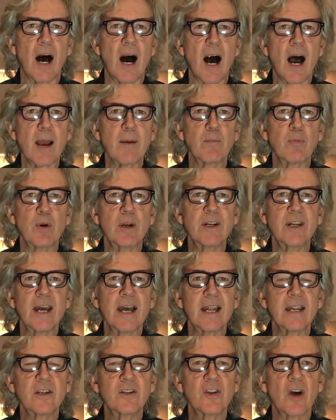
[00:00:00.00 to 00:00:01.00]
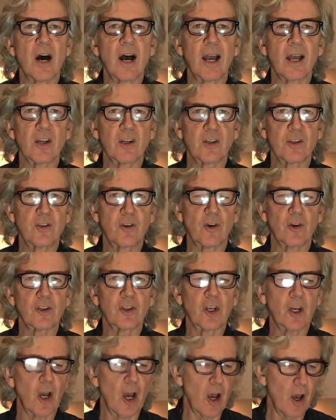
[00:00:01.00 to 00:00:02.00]

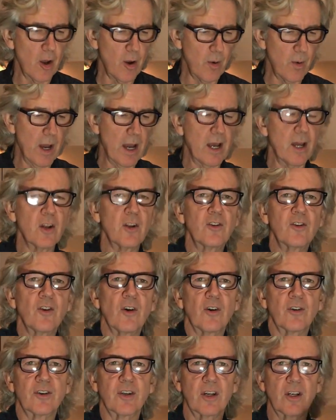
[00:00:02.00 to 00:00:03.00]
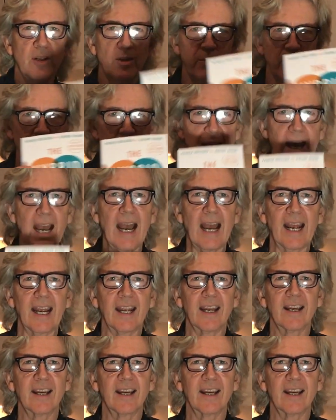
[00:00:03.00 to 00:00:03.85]
hybriddiet.co.uk.